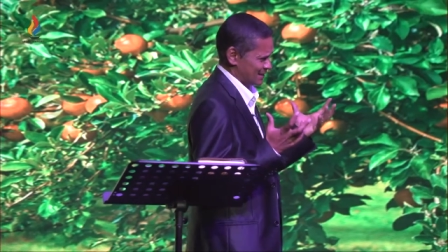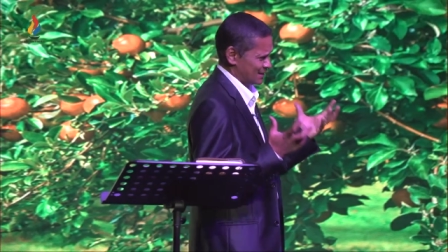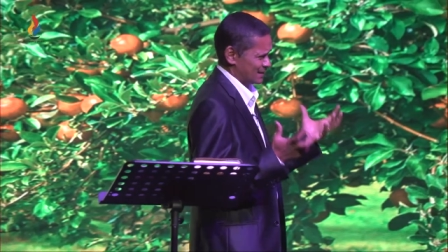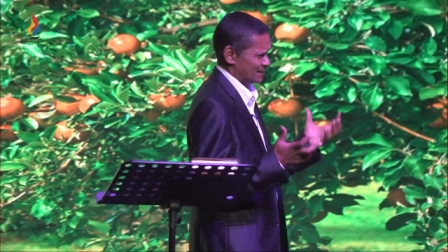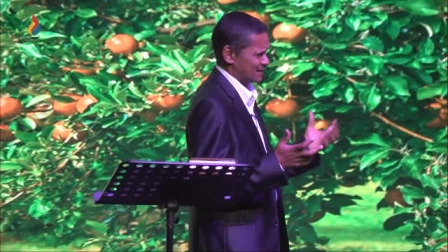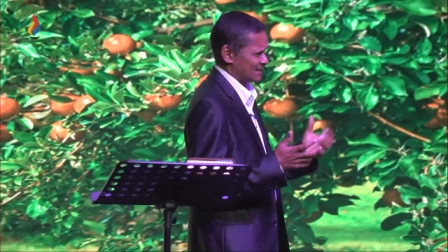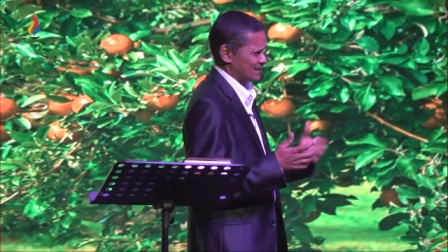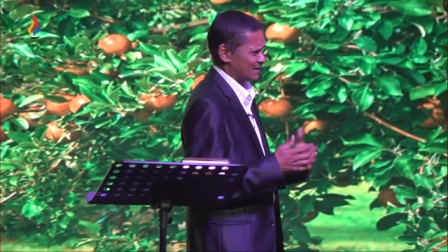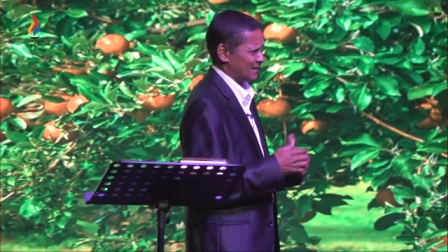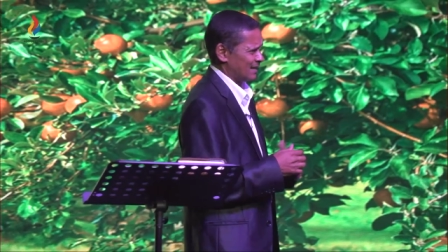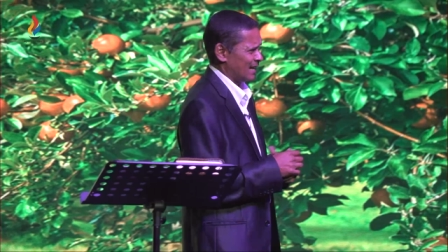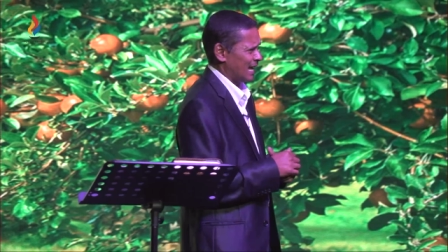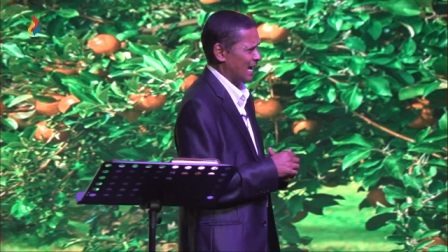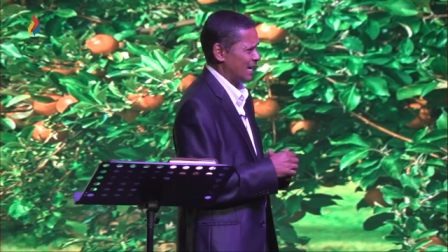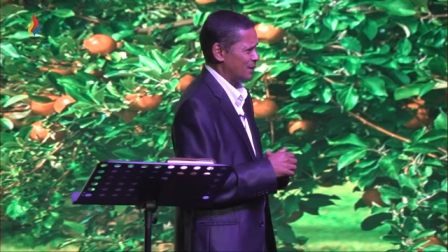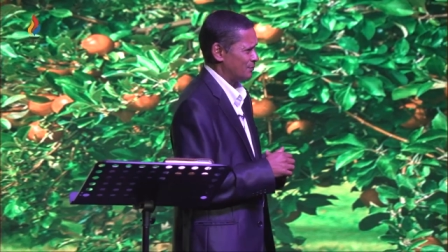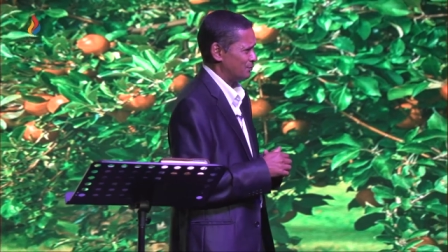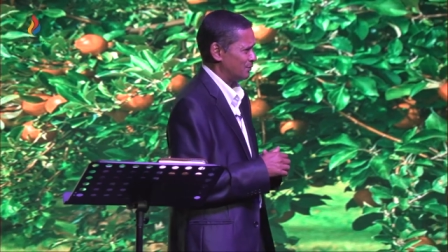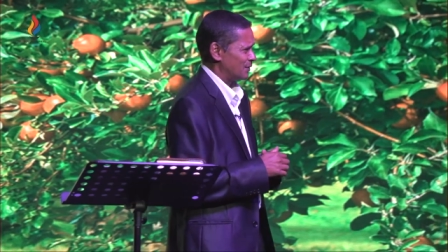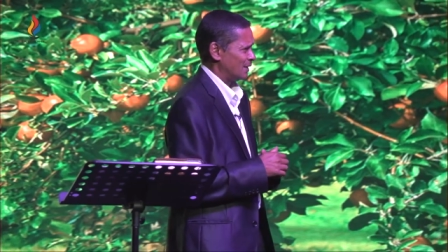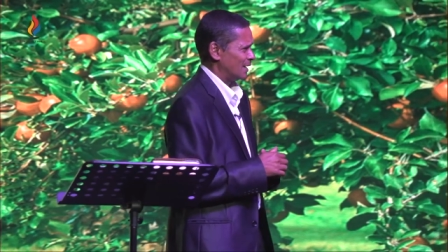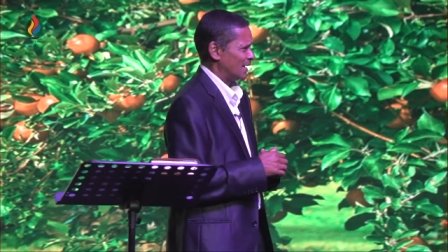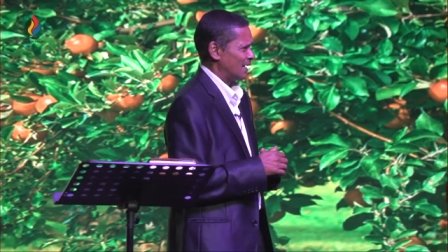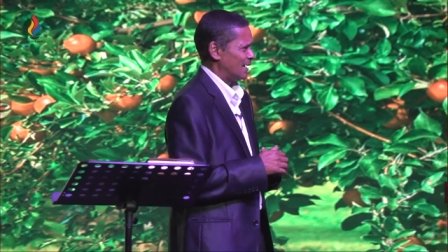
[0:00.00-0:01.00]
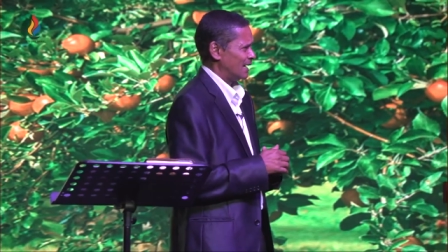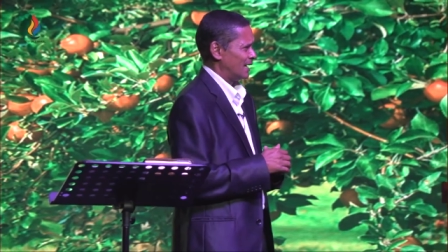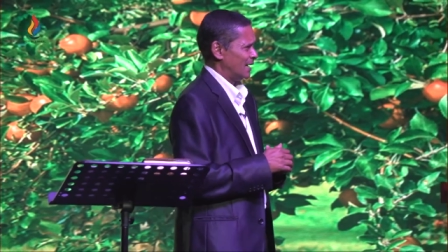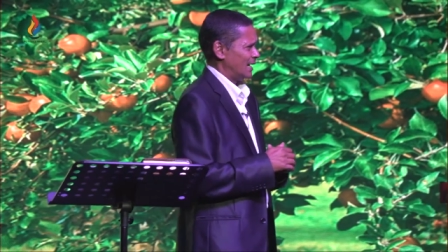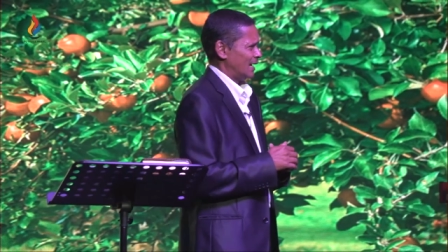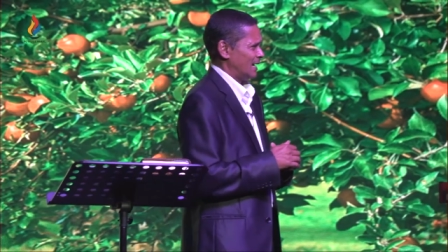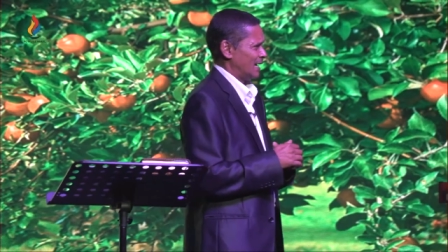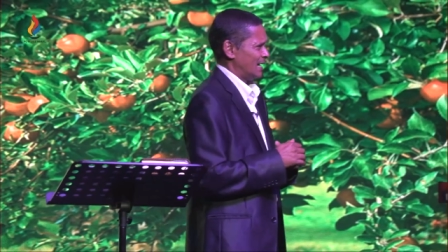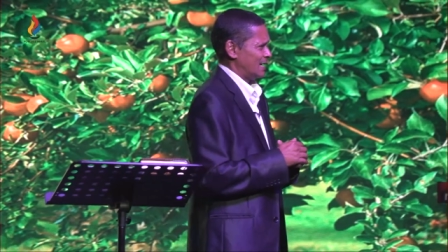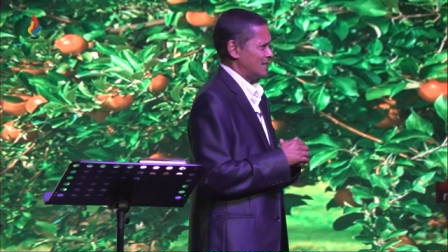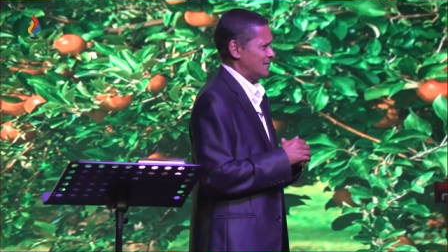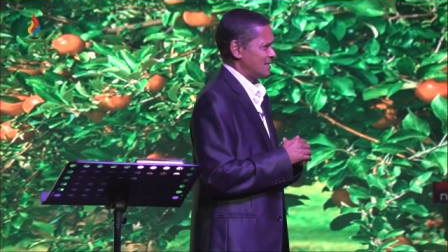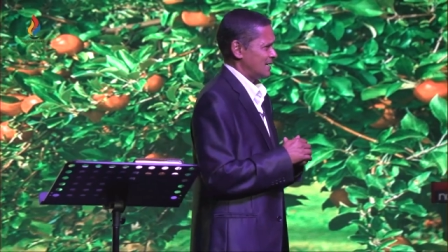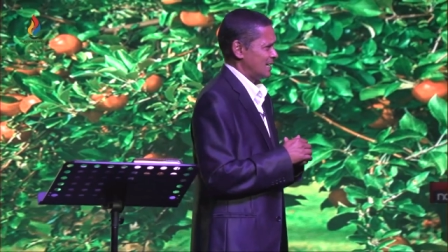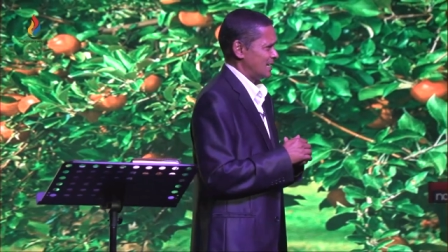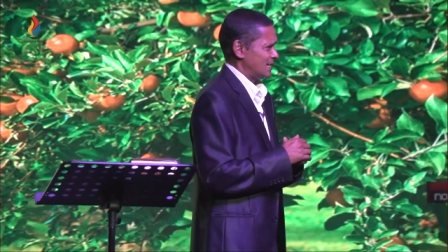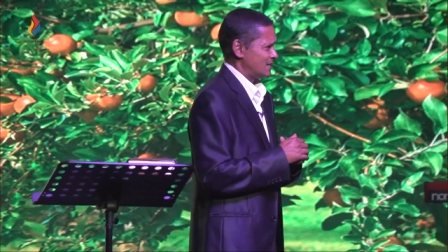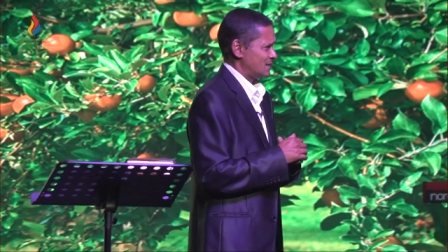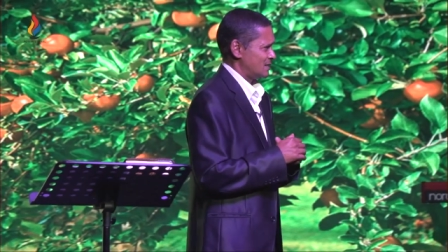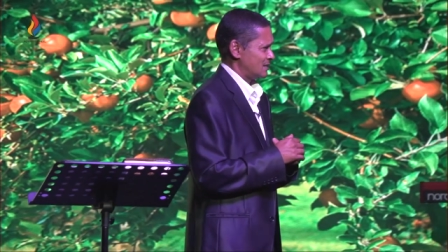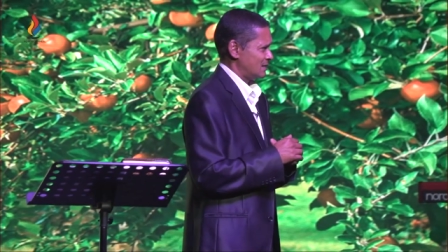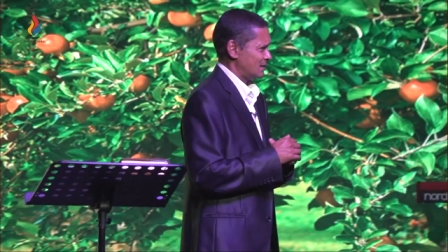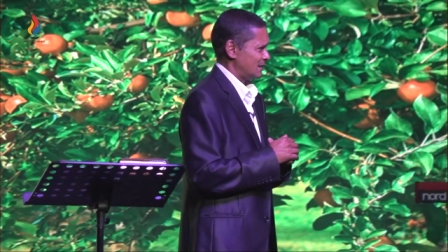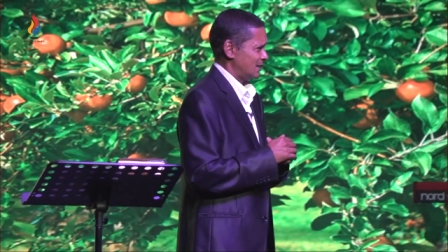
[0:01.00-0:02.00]
in this life as a
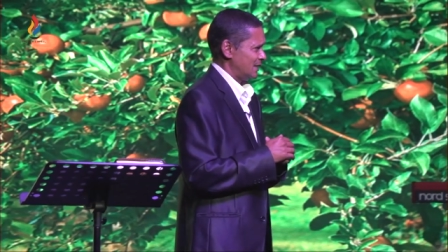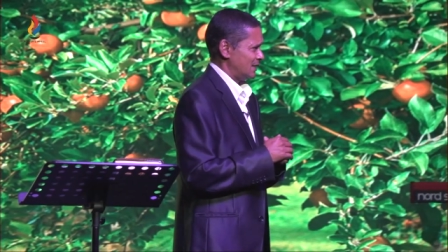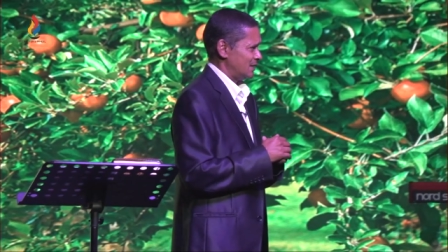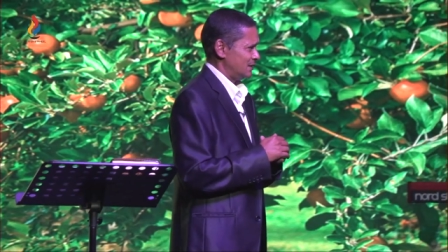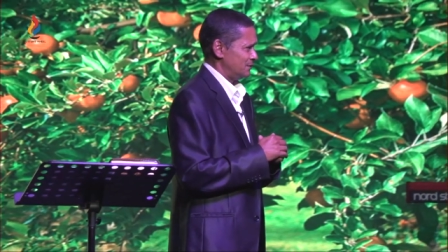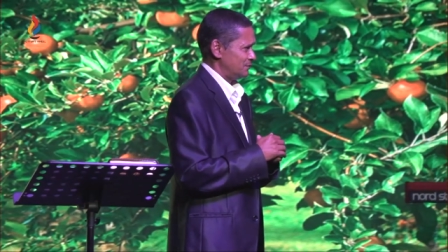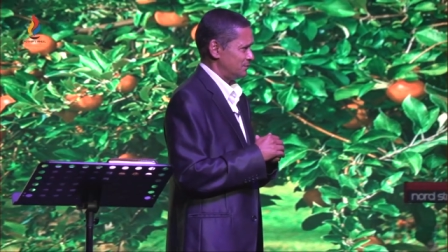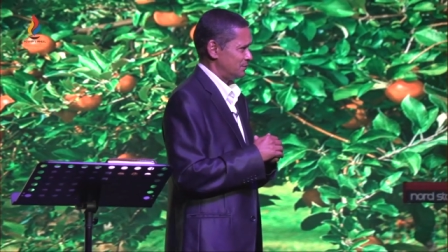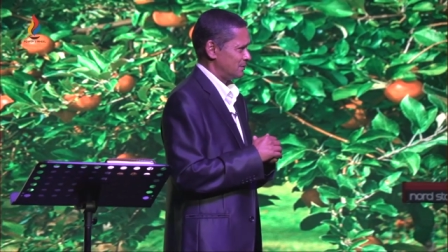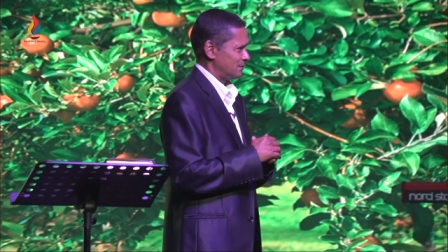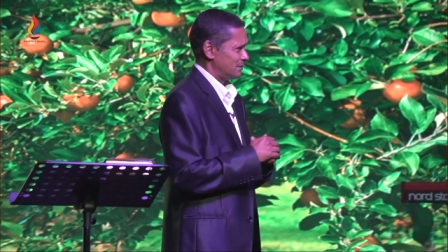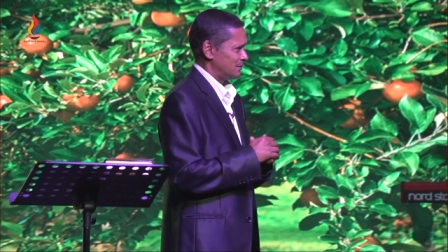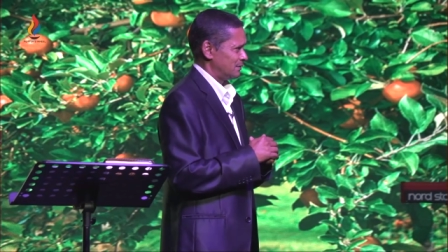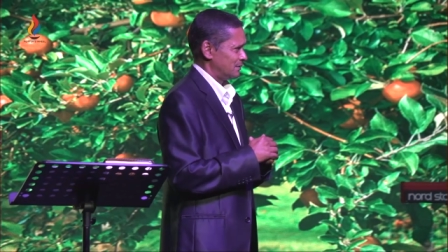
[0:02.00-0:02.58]
slave,